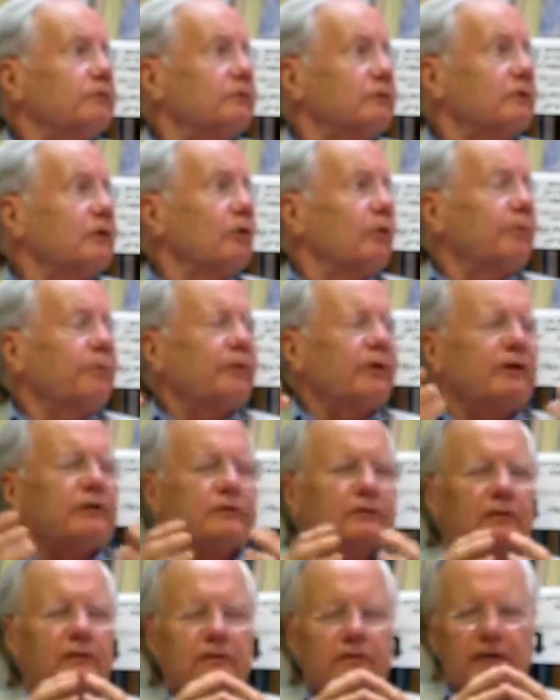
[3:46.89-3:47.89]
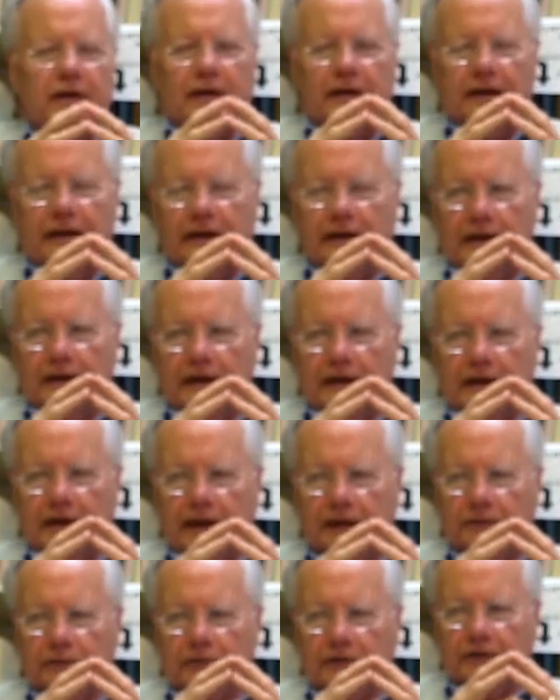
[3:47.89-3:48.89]
corporations and
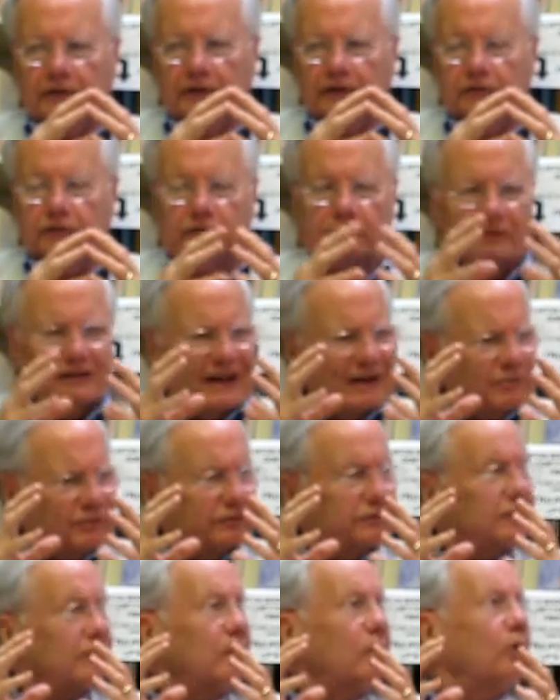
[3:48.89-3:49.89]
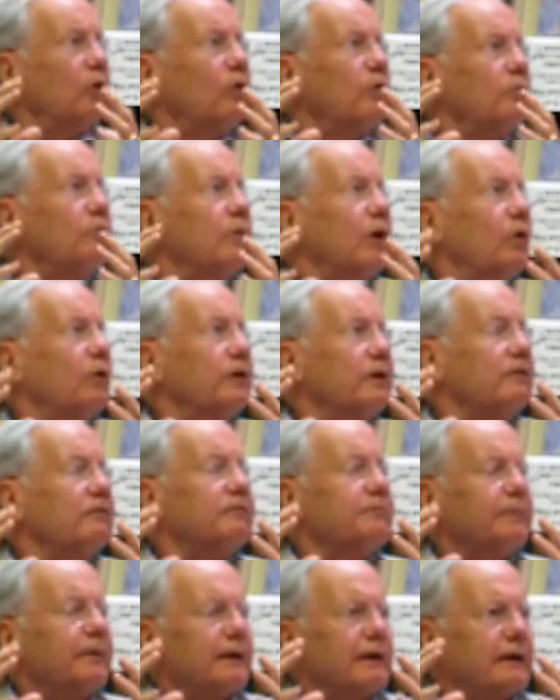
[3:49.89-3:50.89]
advertisers. And that was the whole motive
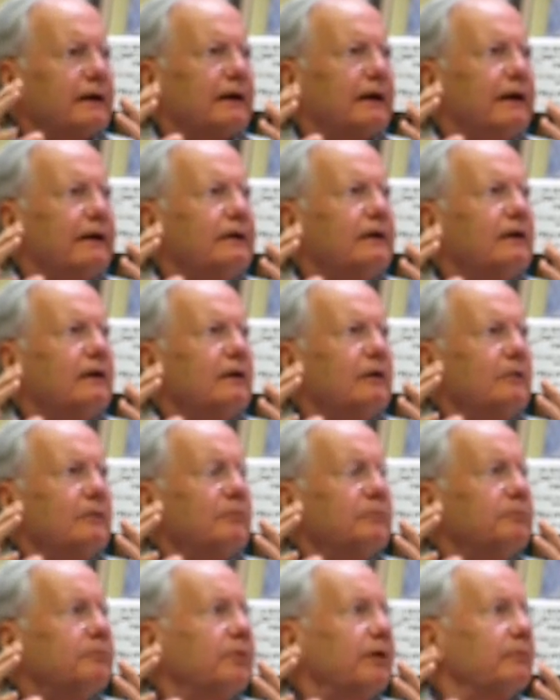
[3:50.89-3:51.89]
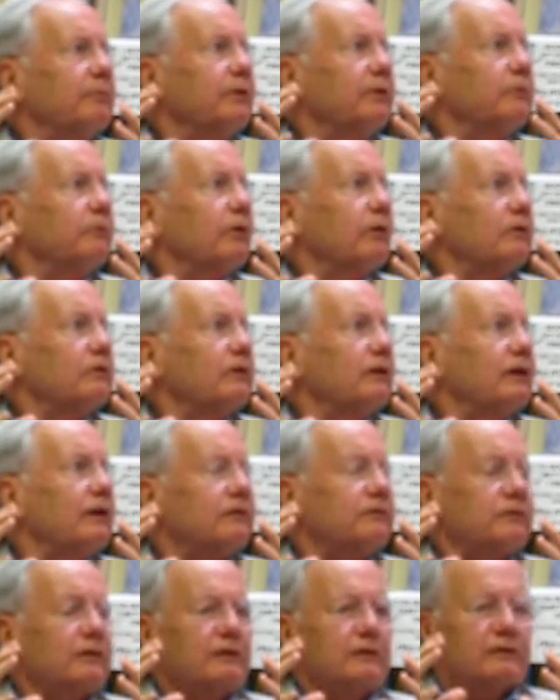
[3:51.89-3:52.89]
behind public
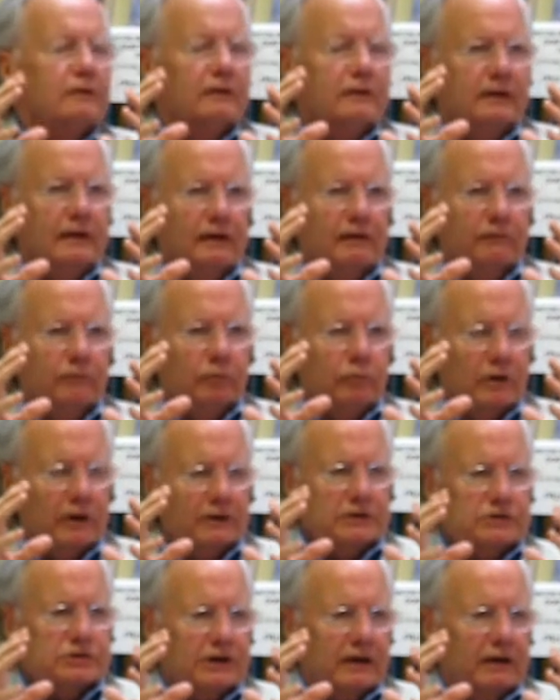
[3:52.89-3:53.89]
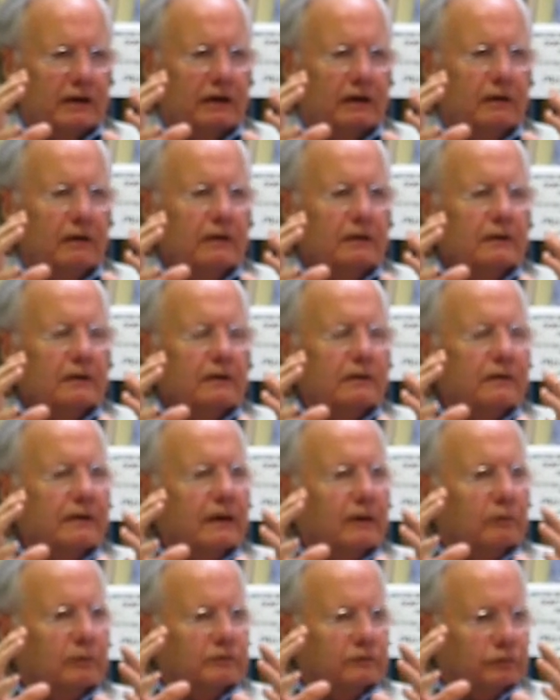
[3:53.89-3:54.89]
broadcasting, to give one channel
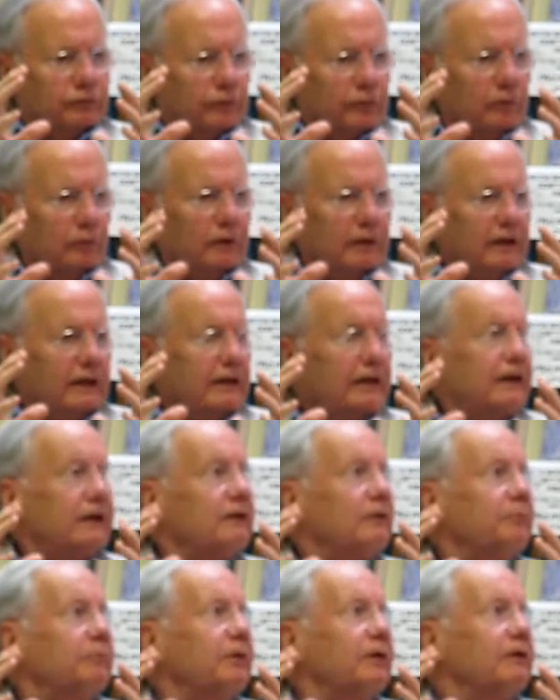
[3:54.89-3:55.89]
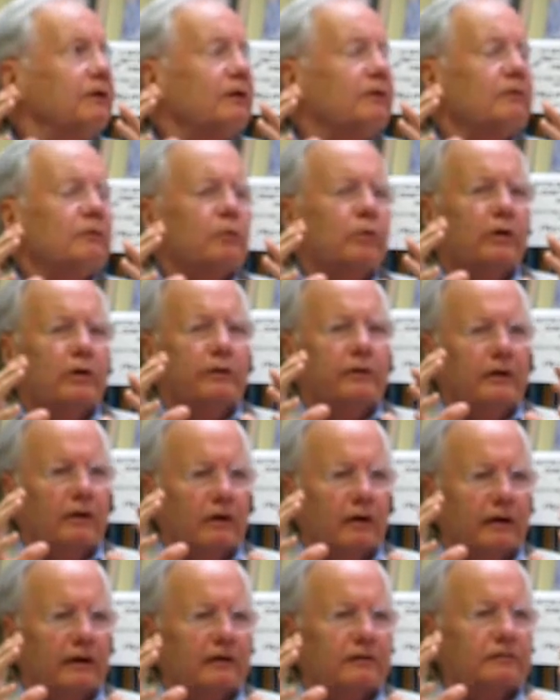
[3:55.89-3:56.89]
that was truly independent, where the
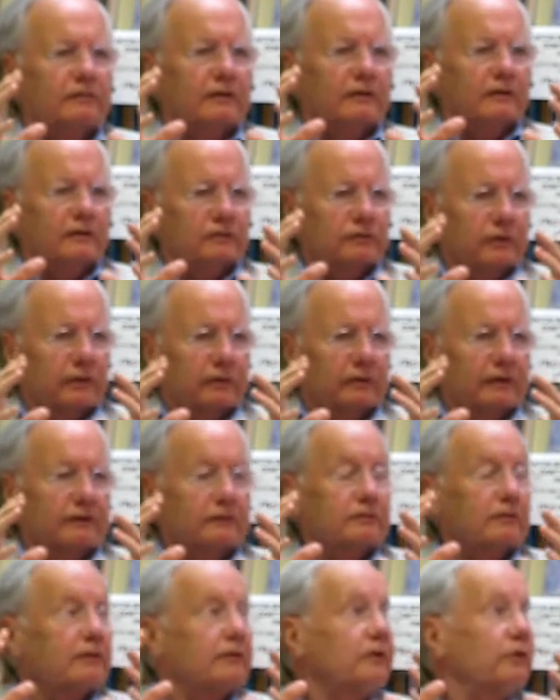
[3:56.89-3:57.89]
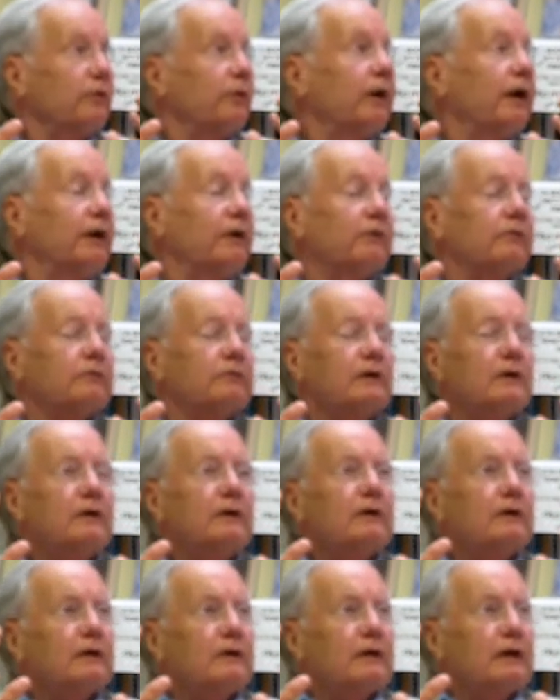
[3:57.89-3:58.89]
artists and the journalists and the creators
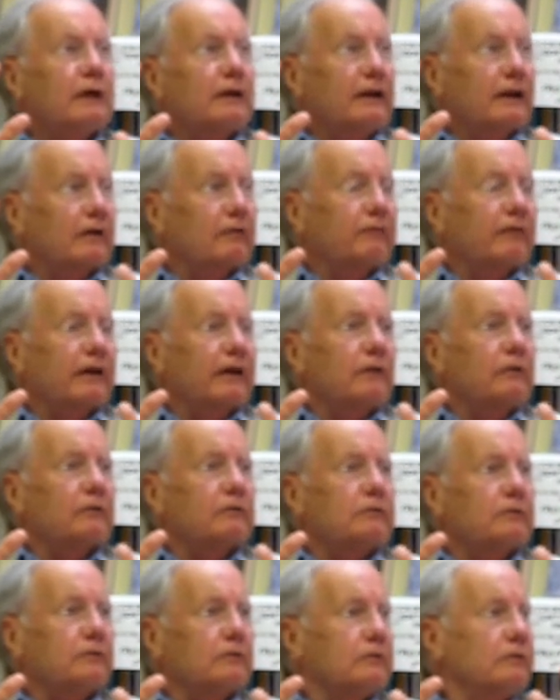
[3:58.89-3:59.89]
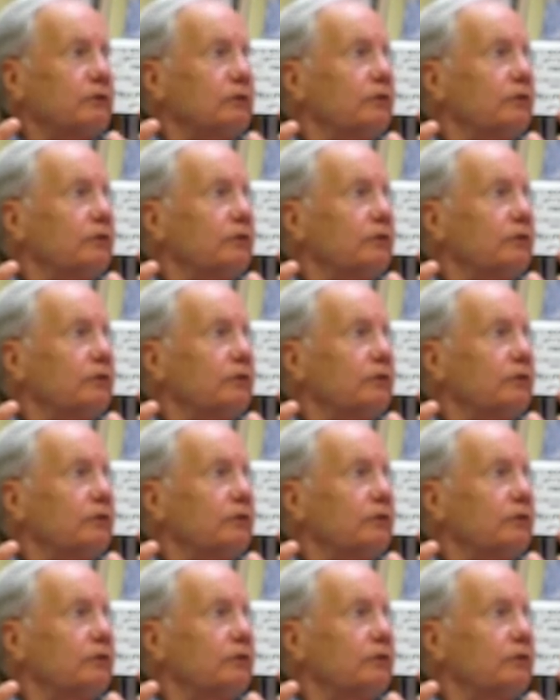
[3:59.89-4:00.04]
and innovators could do